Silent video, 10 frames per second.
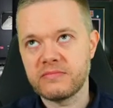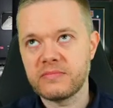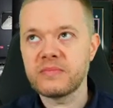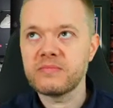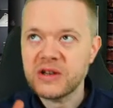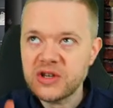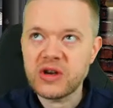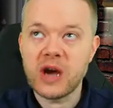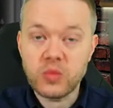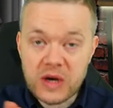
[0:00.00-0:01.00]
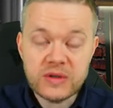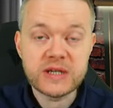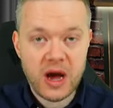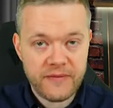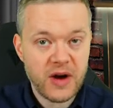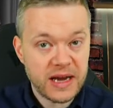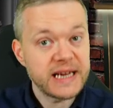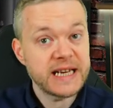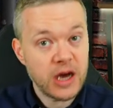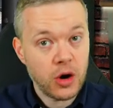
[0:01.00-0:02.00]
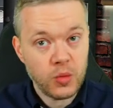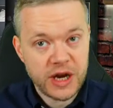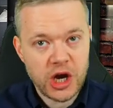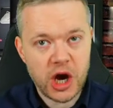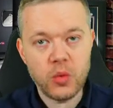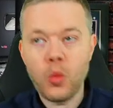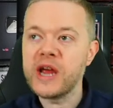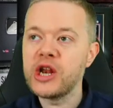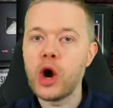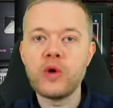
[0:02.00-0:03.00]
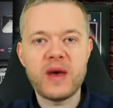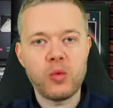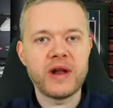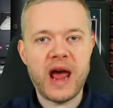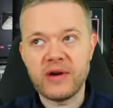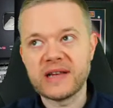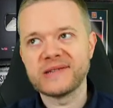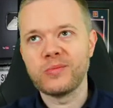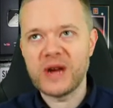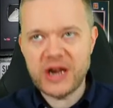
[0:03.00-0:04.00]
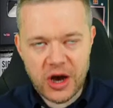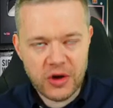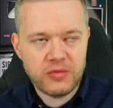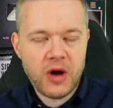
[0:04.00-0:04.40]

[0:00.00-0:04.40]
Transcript: Manchester United will sign Frankie Dion. We know. We know they want Eriksen. We know.